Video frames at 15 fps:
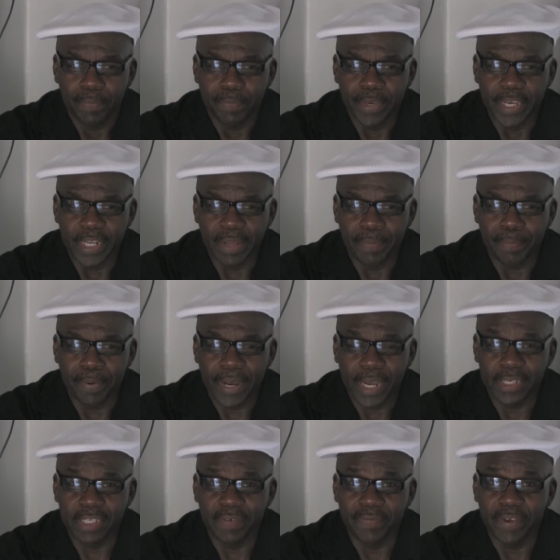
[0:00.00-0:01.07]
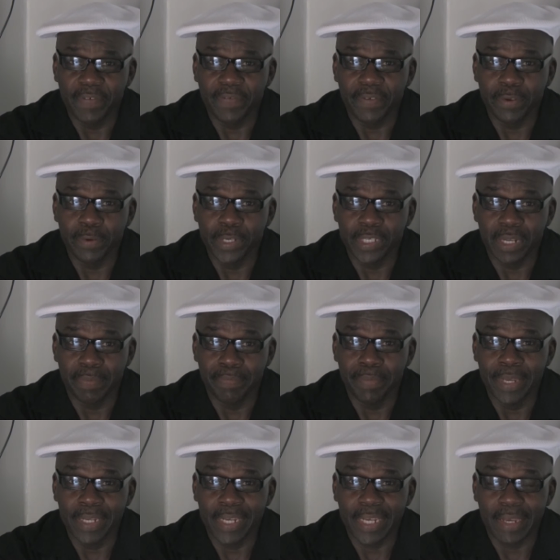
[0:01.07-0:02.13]
being a positive influence, a
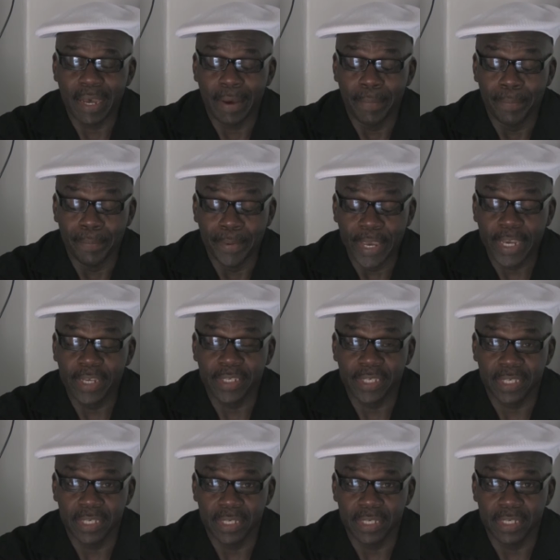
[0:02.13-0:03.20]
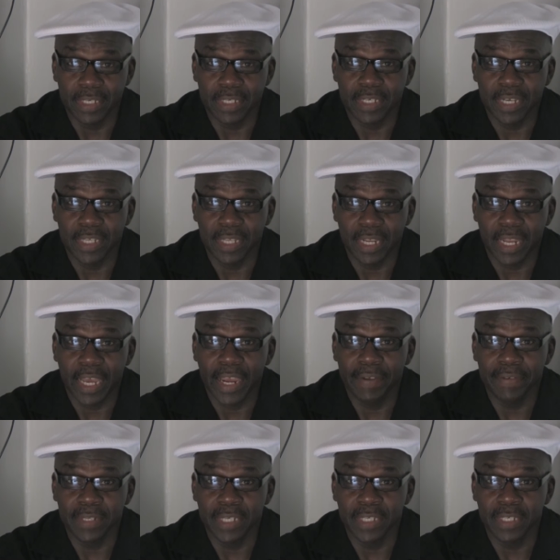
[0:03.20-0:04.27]
big assistance in the
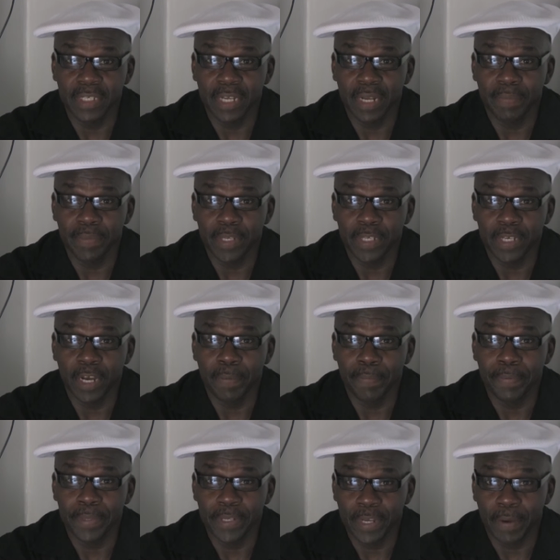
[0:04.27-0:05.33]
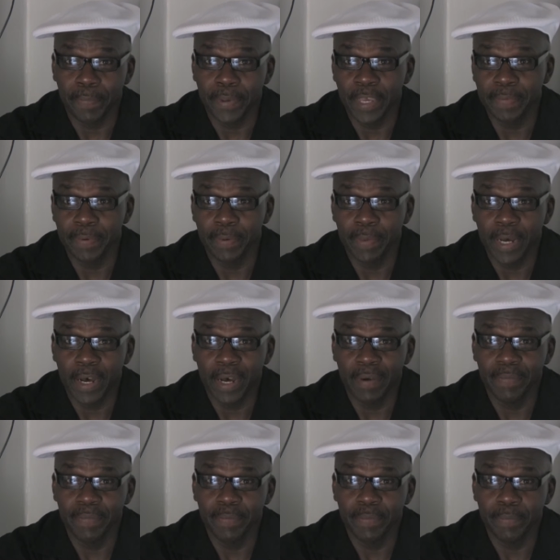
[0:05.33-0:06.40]
lives of these young people,
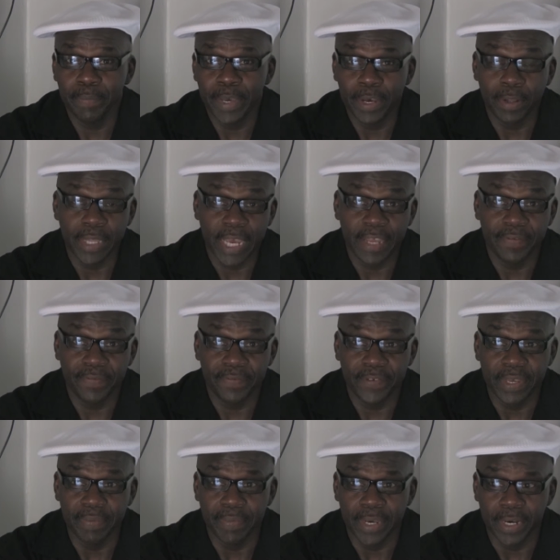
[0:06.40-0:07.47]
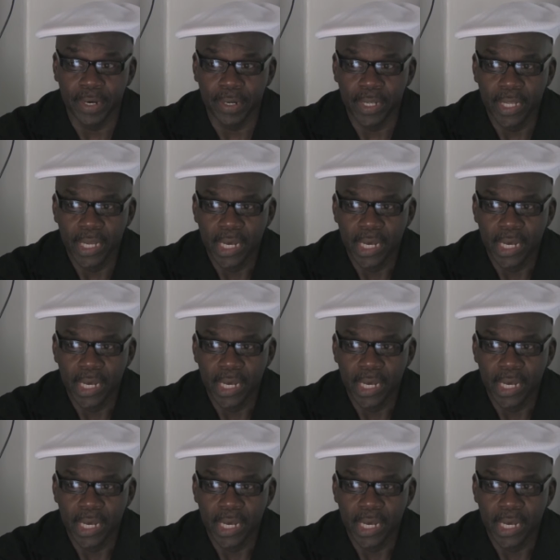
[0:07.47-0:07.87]
male and female.